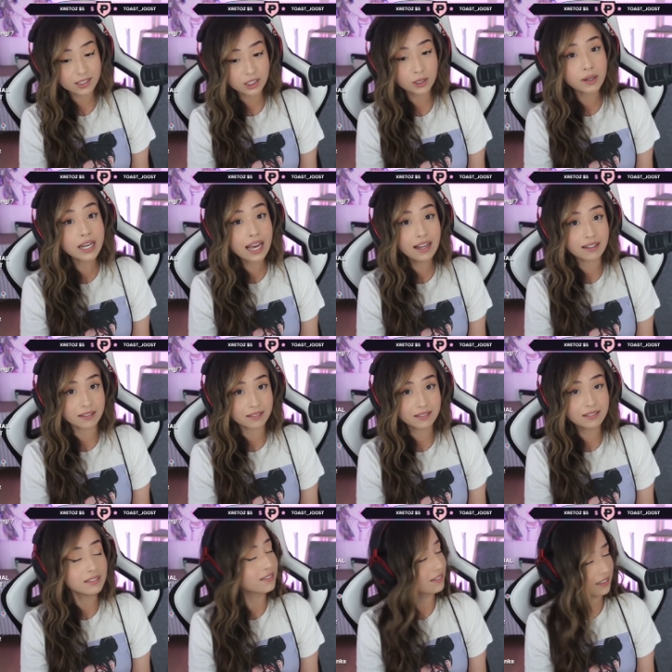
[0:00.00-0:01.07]
So again,
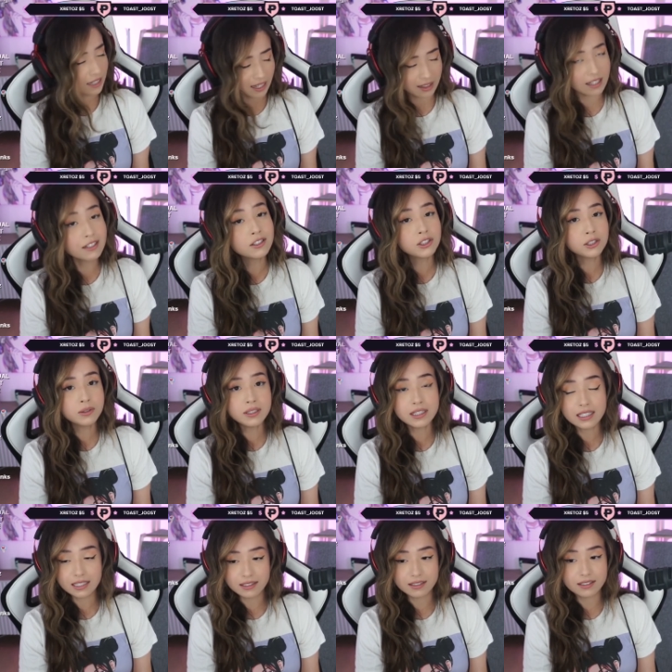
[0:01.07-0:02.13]
nothing to do with
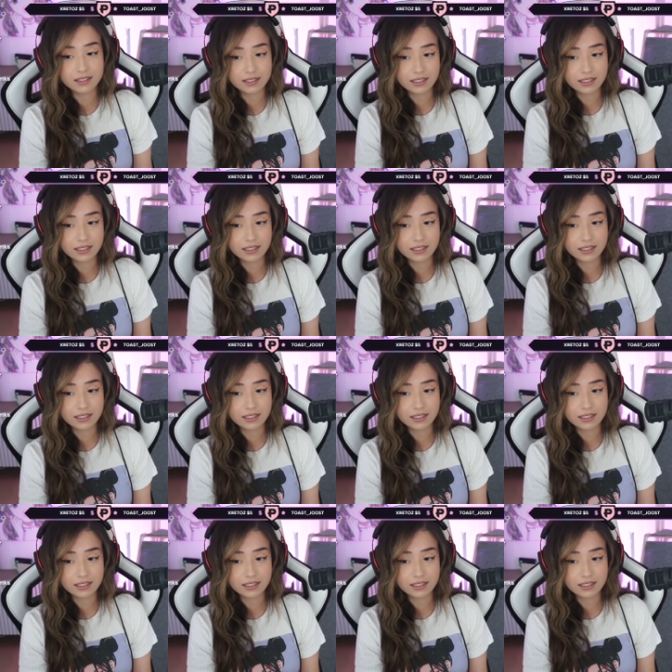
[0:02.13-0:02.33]
the,